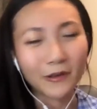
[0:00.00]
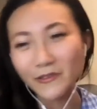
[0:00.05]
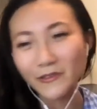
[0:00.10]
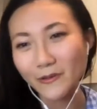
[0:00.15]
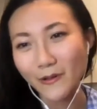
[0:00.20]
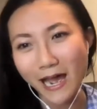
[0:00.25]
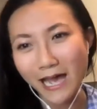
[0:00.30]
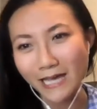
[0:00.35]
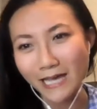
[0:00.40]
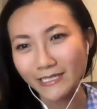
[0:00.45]

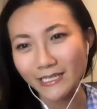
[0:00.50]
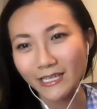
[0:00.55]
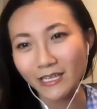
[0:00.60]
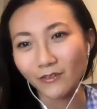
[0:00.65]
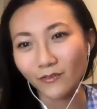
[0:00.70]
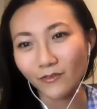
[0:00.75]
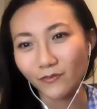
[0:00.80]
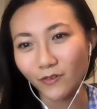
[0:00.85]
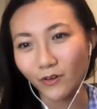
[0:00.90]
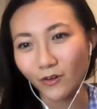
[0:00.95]
asking
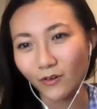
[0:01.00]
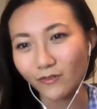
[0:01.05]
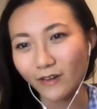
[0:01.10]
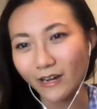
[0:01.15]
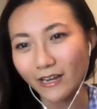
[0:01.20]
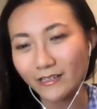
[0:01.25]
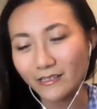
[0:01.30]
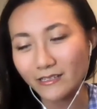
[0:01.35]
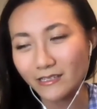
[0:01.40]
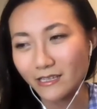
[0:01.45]
for
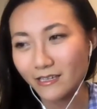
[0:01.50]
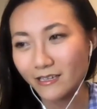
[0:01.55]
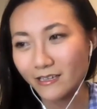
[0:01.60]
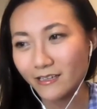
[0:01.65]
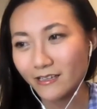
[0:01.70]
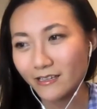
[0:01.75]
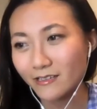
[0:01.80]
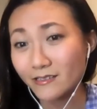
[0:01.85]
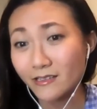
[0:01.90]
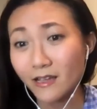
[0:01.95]

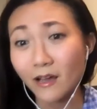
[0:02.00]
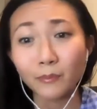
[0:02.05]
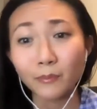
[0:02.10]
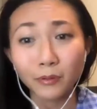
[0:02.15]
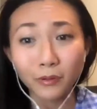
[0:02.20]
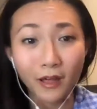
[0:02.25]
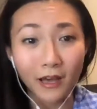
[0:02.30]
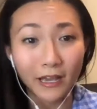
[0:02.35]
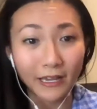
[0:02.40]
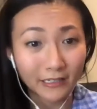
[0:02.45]
raises,
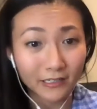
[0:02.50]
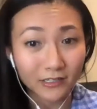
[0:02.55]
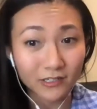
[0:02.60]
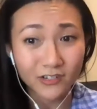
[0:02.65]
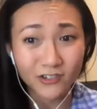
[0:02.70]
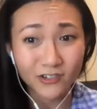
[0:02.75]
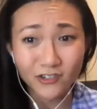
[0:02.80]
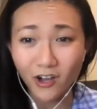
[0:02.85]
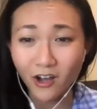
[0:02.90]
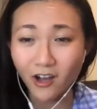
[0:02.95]
applying to
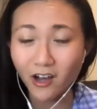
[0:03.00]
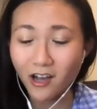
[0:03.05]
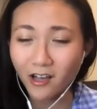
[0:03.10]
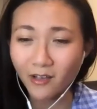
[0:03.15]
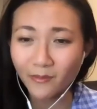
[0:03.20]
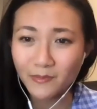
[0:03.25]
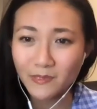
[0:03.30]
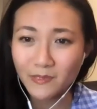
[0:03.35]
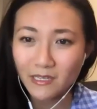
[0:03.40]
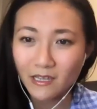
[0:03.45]

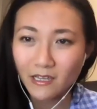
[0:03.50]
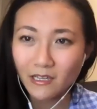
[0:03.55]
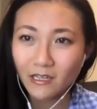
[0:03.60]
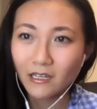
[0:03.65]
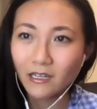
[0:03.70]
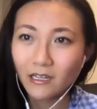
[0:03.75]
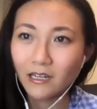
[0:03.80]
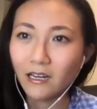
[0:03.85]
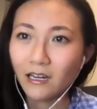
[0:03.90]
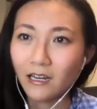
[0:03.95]
jobs.
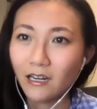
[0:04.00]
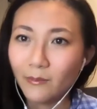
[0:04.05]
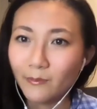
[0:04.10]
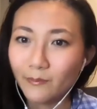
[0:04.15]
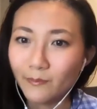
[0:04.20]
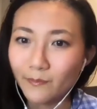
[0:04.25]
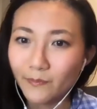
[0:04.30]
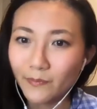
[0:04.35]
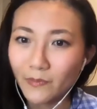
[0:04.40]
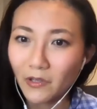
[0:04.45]

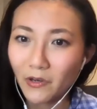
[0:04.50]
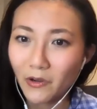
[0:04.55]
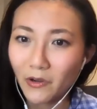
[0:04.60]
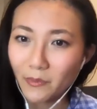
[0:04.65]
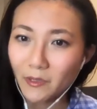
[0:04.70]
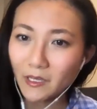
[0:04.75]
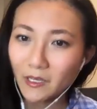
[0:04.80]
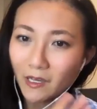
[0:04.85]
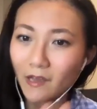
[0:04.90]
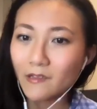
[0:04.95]

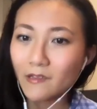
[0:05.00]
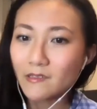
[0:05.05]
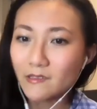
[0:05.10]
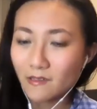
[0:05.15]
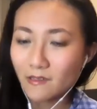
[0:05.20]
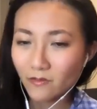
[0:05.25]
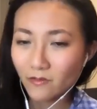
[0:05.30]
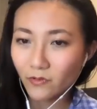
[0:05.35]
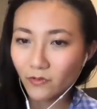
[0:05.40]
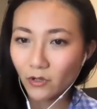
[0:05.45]
Because
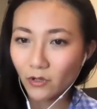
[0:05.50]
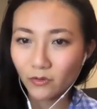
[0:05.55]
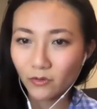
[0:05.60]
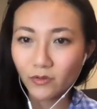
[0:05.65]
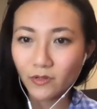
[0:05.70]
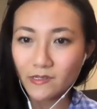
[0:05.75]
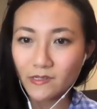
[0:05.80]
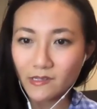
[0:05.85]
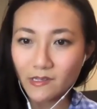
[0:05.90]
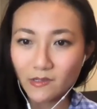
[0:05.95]
of Code
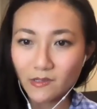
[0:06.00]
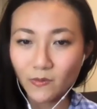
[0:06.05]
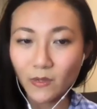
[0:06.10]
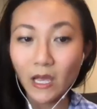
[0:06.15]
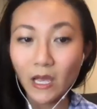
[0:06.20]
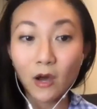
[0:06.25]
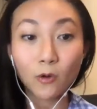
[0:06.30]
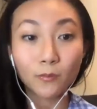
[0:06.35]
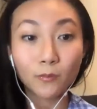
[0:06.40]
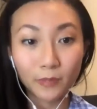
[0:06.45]
Chrysalis, we
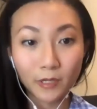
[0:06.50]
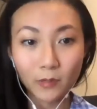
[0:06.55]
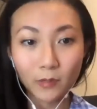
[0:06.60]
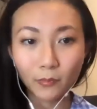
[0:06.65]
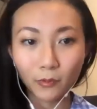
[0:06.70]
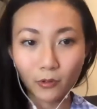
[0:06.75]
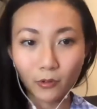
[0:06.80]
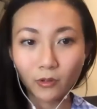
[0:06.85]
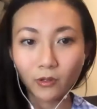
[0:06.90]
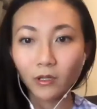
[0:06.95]
help
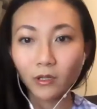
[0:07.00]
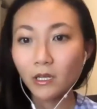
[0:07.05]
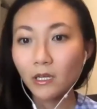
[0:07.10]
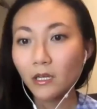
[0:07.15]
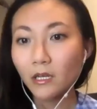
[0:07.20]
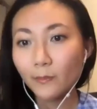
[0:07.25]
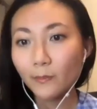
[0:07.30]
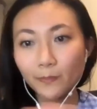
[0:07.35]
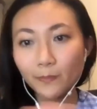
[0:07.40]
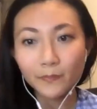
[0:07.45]
people
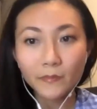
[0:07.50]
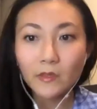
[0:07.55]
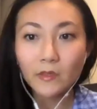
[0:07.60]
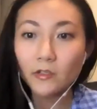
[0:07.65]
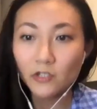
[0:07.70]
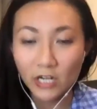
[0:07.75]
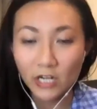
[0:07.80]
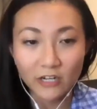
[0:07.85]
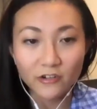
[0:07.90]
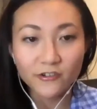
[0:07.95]

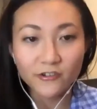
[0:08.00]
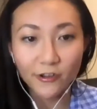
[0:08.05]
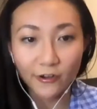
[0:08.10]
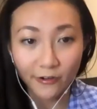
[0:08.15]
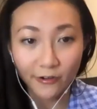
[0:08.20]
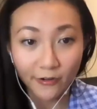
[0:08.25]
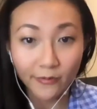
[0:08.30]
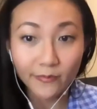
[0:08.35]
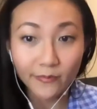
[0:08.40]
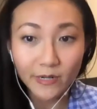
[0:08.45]
change their
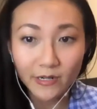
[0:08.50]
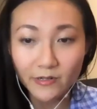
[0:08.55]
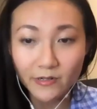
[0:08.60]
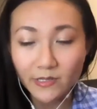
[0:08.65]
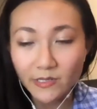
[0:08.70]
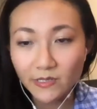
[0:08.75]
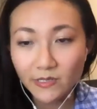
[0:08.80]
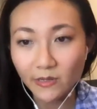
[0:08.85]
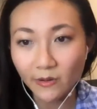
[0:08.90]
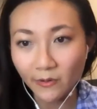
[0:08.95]
careers.
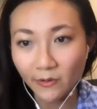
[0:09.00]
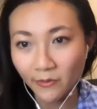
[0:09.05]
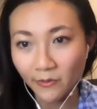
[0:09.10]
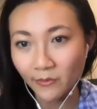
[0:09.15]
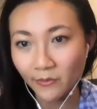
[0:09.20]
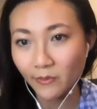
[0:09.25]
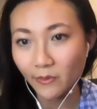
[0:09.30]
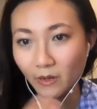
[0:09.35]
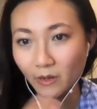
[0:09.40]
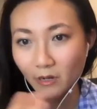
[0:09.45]

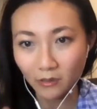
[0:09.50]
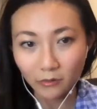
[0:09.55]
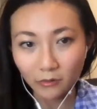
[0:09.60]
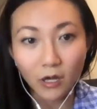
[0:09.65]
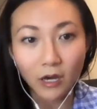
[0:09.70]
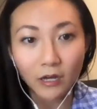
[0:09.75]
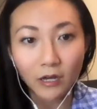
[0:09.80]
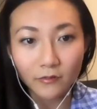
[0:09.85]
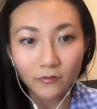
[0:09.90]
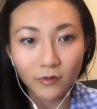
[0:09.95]
So a
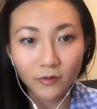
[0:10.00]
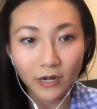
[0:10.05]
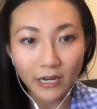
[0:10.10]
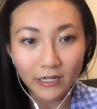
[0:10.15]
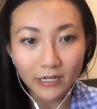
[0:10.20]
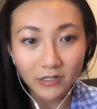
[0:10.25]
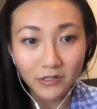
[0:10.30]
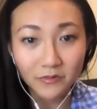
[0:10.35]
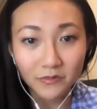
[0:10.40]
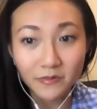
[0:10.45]
lot of what I
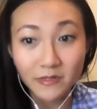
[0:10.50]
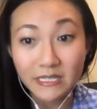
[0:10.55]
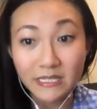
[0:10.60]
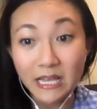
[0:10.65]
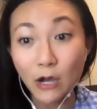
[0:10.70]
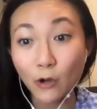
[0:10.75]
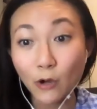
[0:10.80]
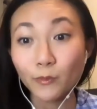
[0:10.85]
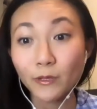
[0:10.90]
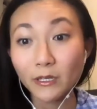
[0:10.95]
do is
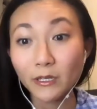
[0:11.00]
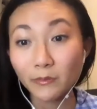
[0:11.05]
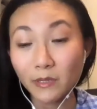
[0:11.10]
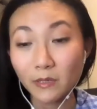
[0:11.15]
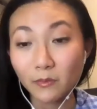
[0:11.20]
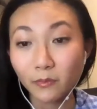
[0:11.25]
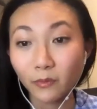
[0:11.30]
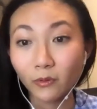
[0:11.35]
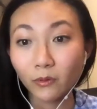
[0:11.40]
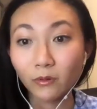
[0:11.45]
helping
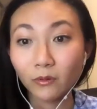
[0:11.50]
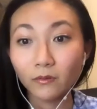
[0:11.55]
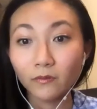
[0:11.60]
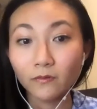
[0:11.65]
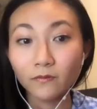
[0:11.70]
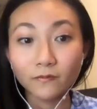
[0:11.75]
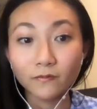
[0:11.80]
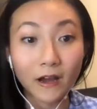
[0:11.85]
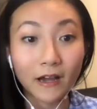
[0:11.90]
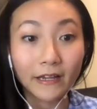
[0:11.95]
people
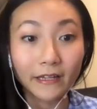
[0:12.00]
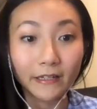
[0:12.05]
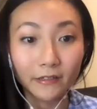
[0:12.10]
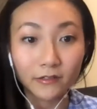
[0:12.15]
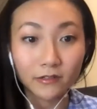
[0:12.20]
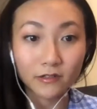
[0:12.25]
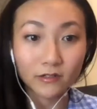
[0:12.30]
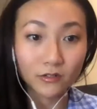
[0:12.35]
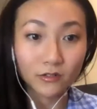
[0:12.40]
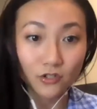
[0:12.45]

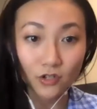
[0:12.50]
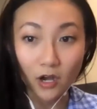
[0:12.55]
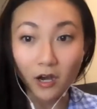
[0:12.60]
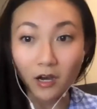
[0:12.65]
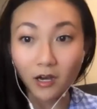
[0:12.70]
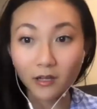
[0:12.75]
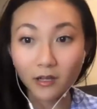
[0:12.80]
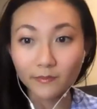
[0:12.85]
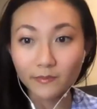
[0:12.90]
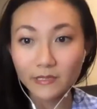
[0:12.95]
find
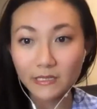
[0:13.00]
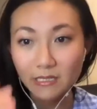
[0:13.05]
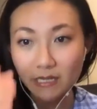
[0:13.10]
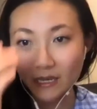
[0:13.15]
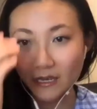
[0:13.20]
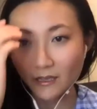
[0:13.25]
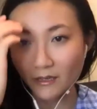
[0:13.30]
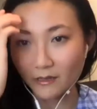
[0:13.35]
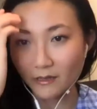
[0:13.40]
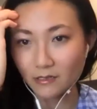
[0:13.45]
jobs.
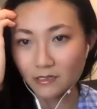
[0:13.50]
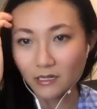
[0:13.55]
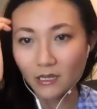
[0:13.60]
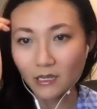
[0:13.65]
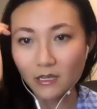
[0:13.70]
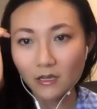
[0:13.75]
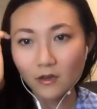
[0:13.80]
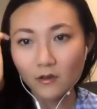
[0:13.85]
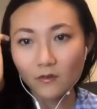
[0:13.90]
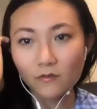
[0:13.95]
And
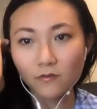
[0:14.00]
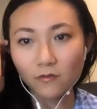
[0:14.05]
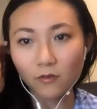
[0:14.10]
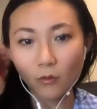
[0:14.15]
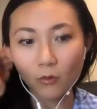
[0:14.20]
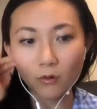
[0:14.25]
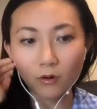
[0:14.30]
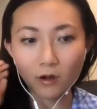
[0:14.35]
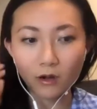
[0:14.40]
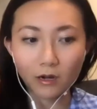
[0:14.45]

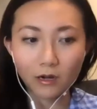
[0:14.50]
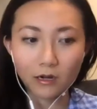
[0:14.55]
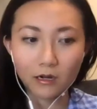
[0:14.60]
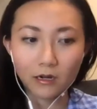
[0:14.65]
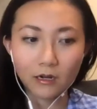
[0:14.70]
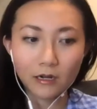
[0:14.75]
for